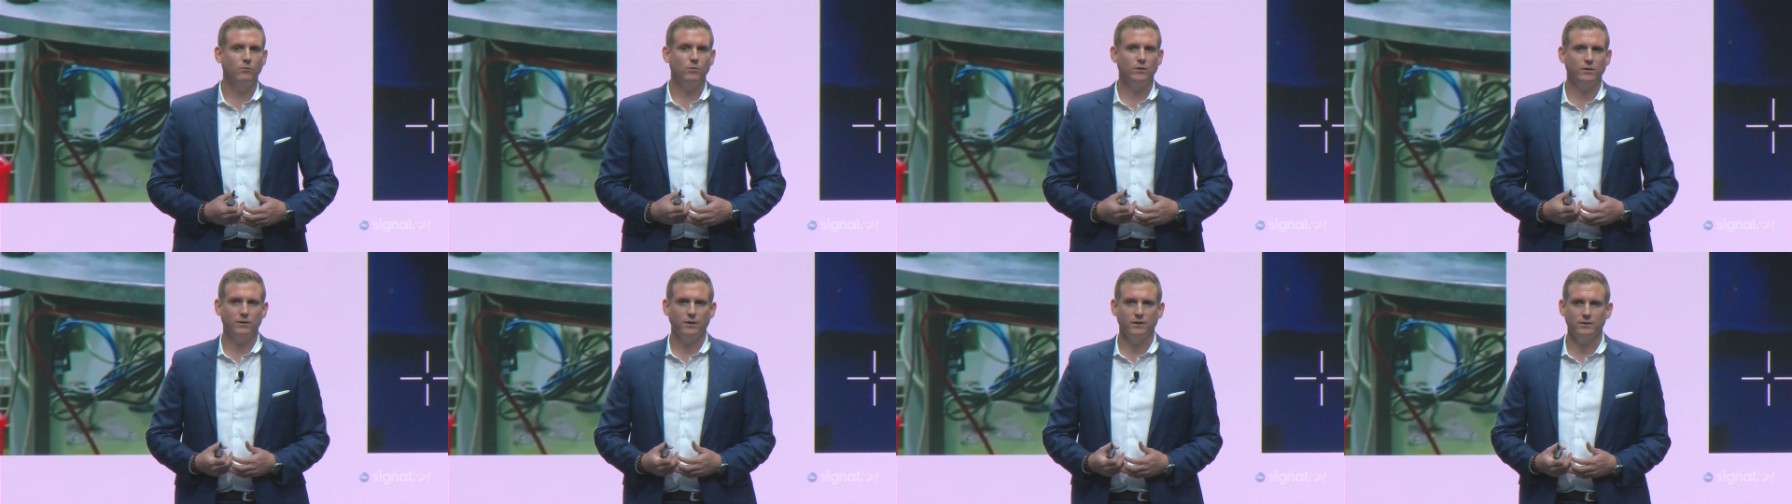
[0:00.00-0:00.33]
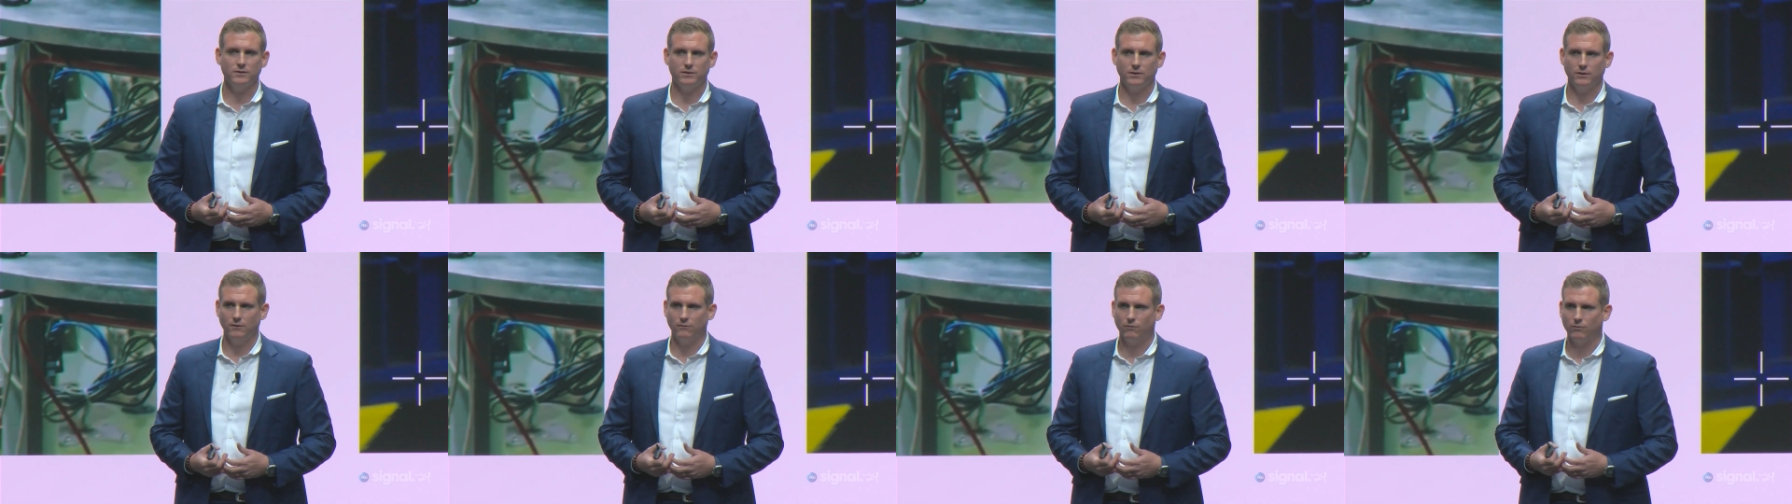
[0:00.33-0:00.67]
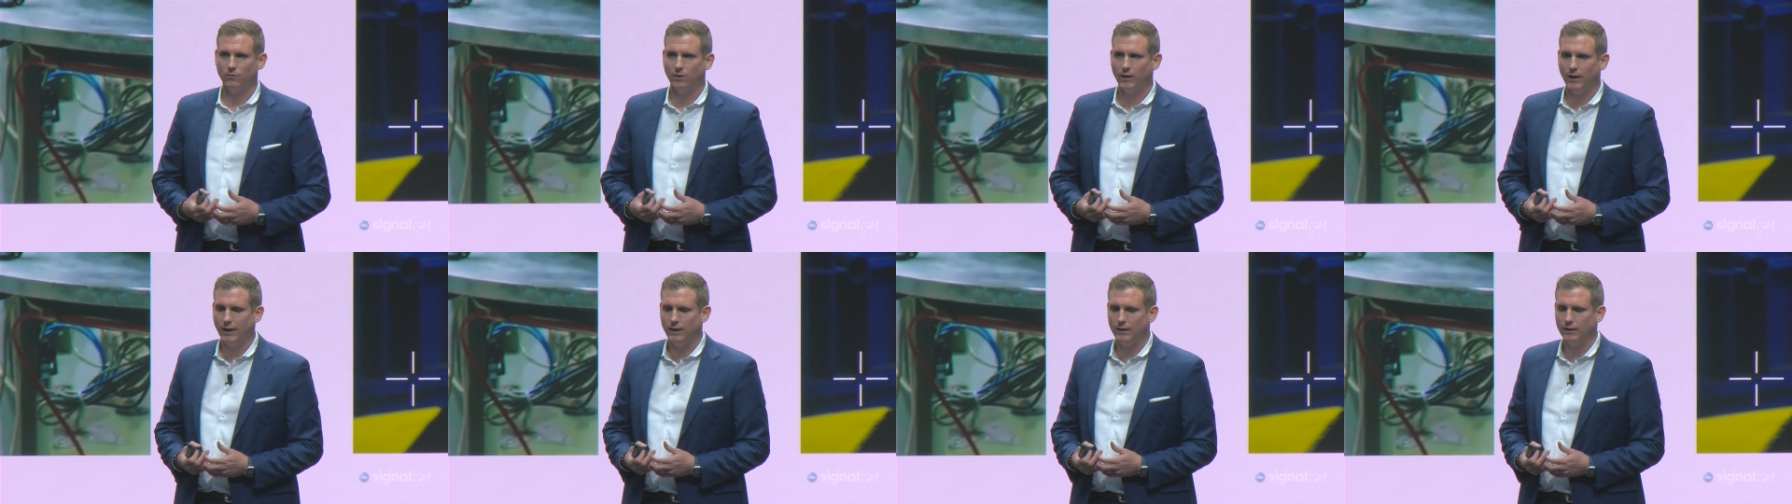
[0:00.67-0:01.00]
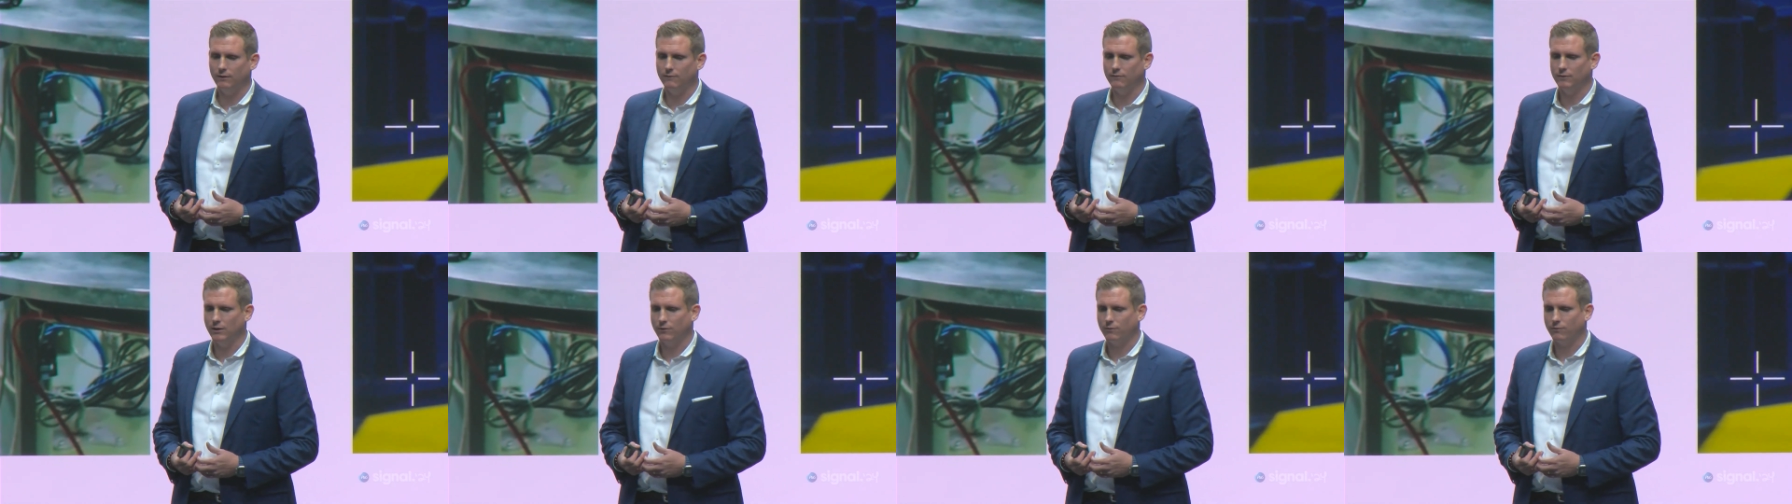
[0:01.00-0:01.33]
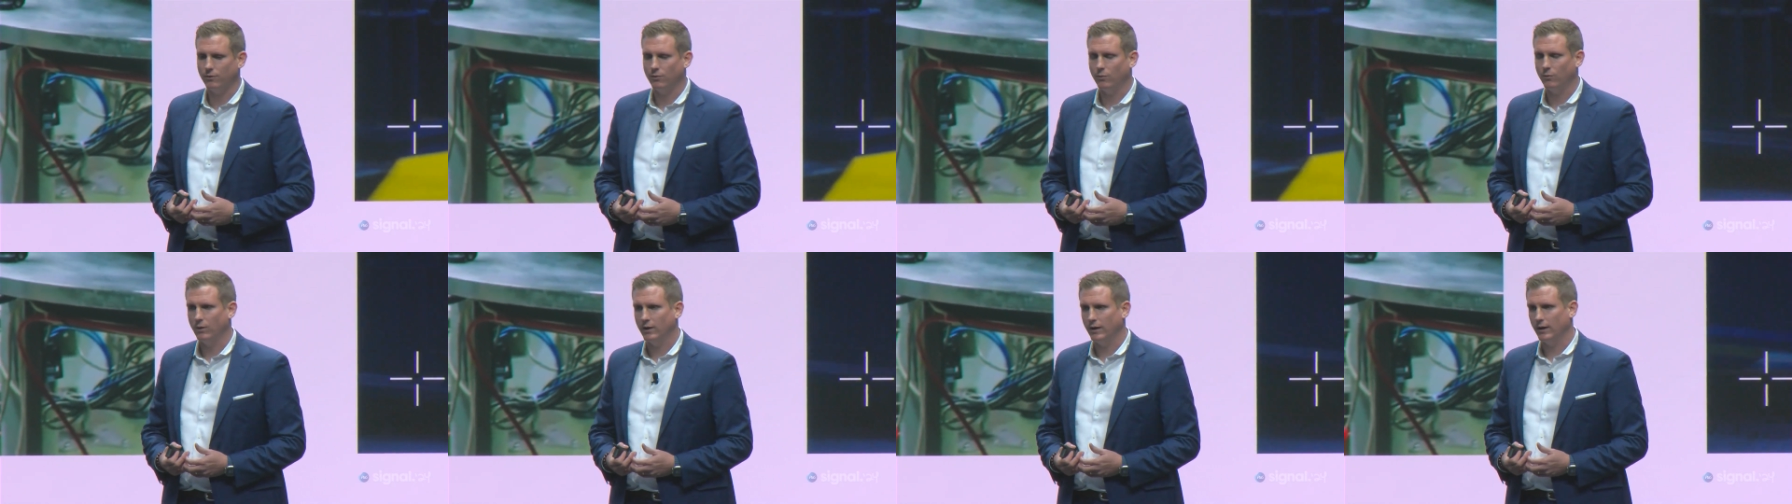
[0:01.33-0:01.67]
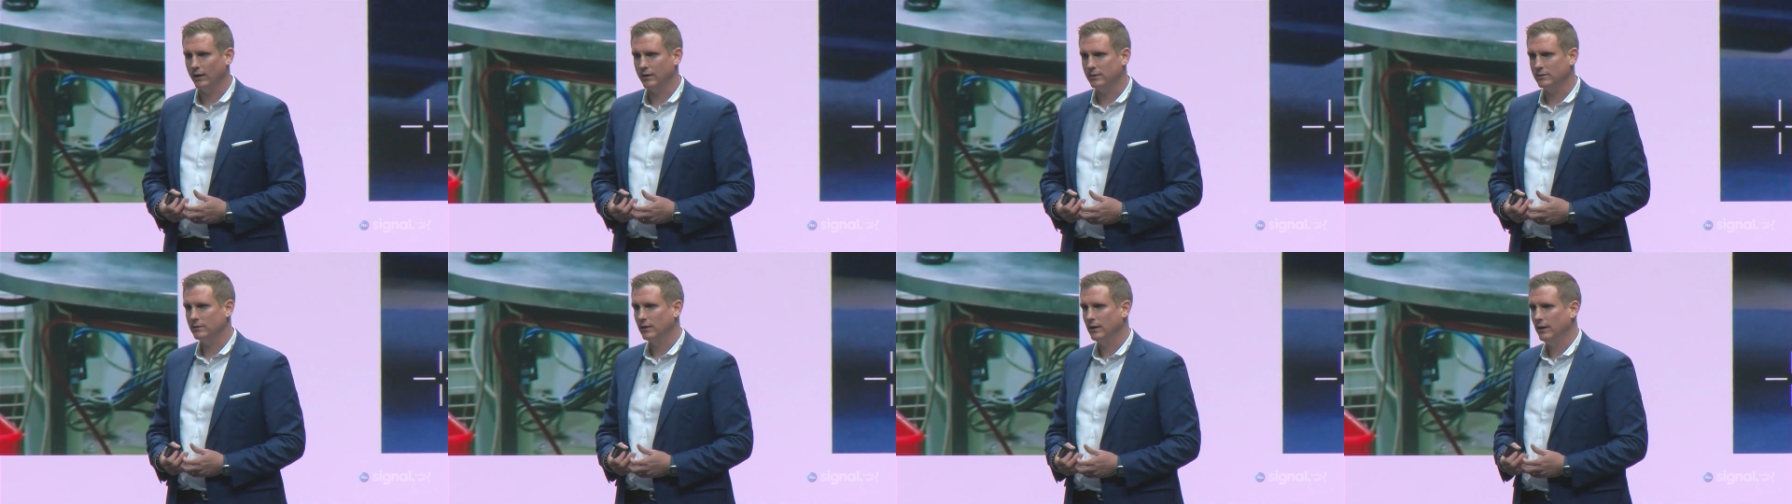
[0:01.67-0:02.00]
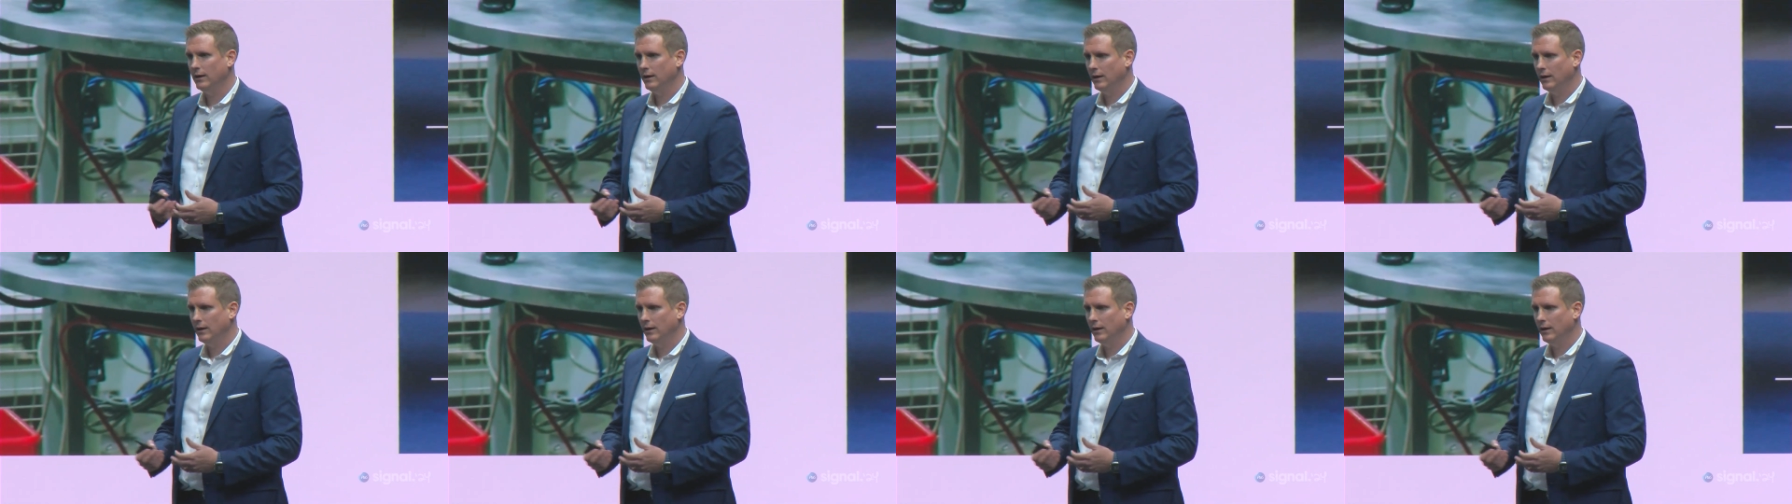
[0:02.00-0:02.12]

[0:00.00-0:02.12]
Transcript: with us in a variety of different ways,